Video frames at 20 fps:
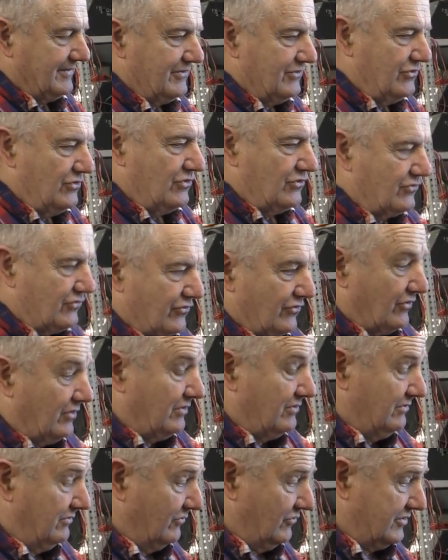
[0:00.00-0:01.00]
Neutral
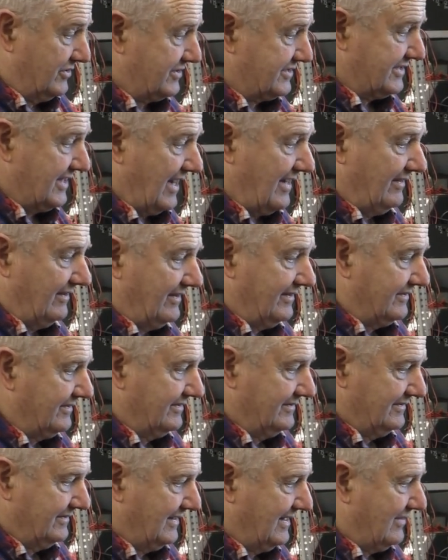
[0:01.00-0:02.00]
was silent.
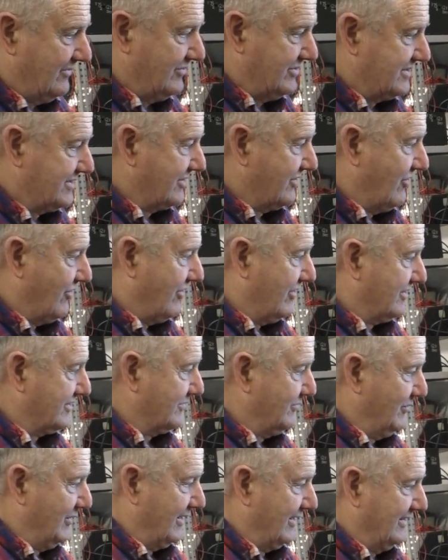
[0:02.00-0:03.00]
That was Carl's
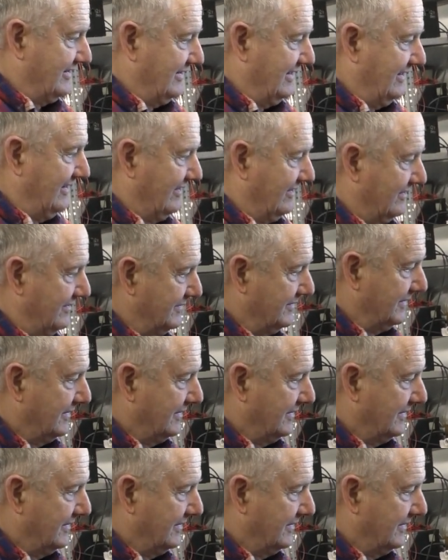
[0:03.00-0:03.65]
big deal.